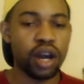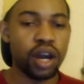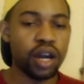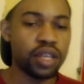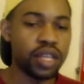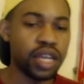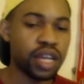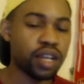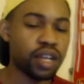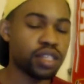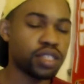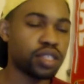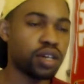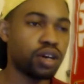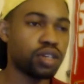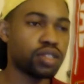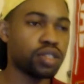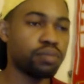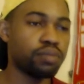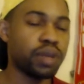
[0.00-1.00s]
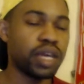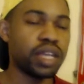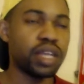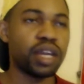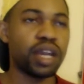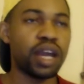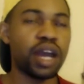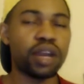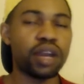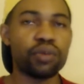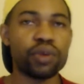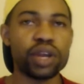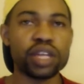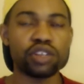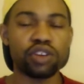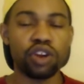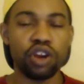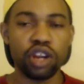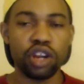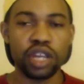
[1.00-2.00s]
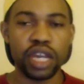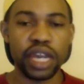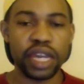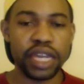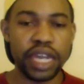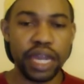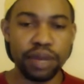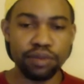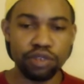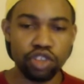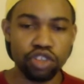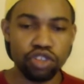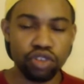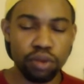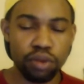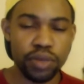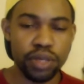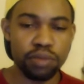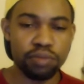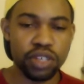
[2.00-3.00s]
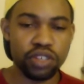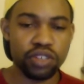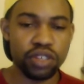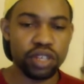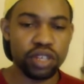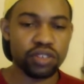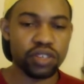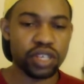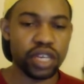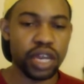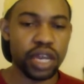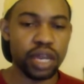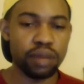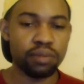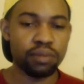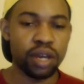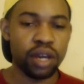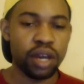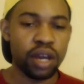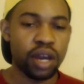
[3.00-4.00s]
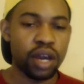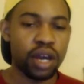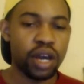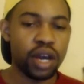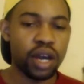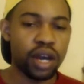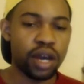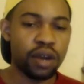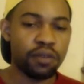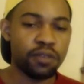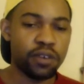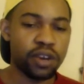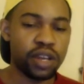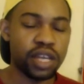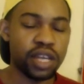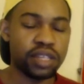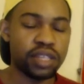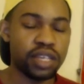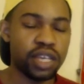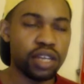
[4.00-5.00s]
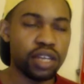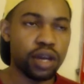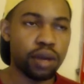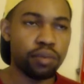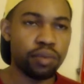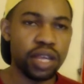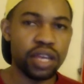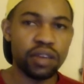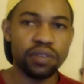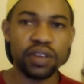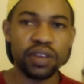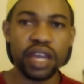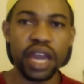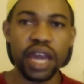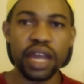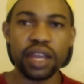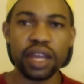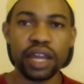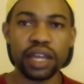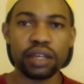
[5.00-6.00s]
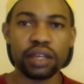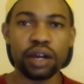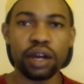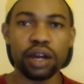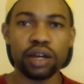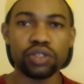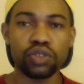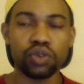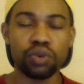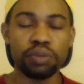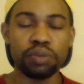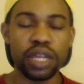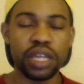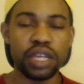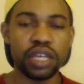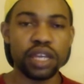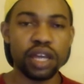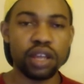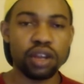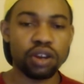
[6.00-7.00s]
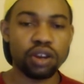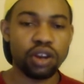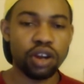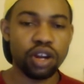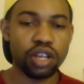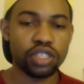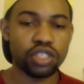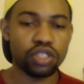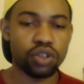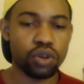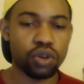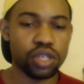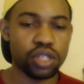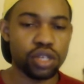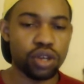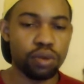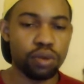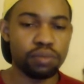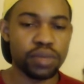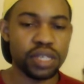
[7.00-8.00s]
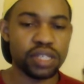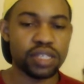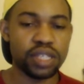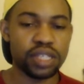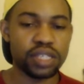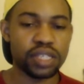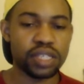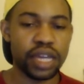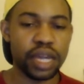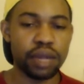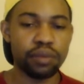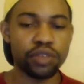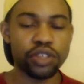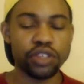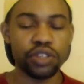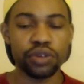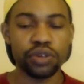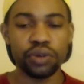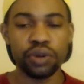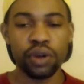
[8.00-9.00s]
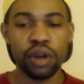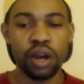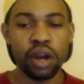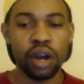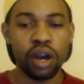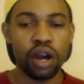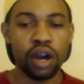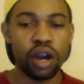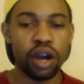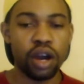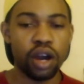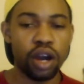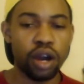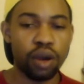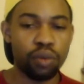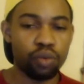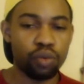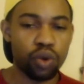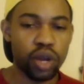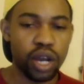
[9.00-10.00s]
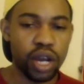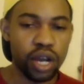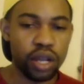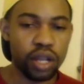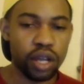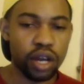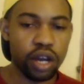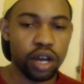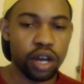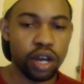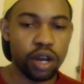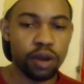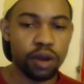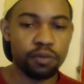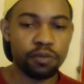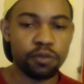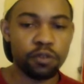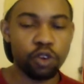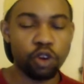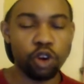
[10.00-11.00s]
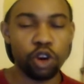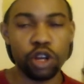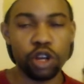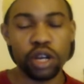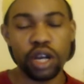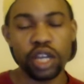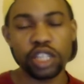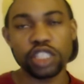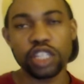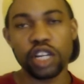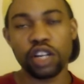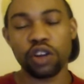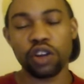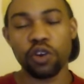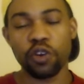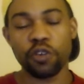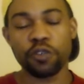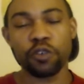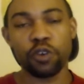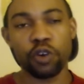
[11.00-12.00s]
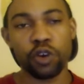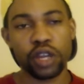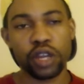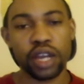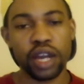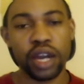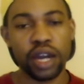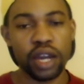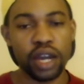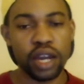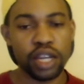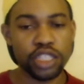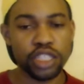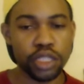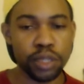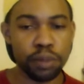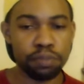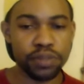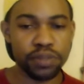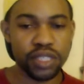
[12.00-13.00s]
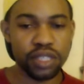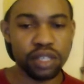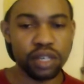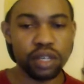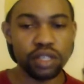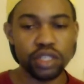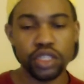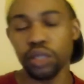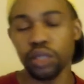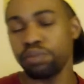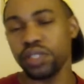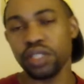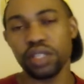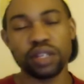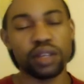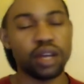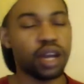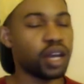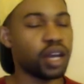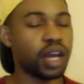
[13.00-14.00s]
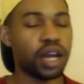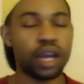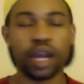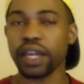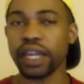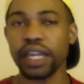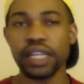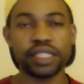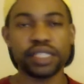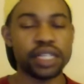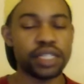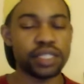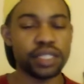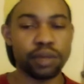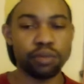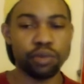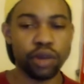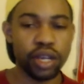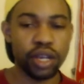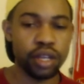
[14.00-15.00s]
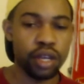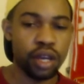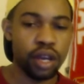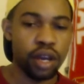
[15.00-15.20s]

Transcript: Nicolas Otamendi got a red card in that game, so he's going to be missing this game. Fernandinho, I believe he had like too many yellow cards, so he's going to miss this game too. While for Schalke 04, they got Schups. I can't say his name right.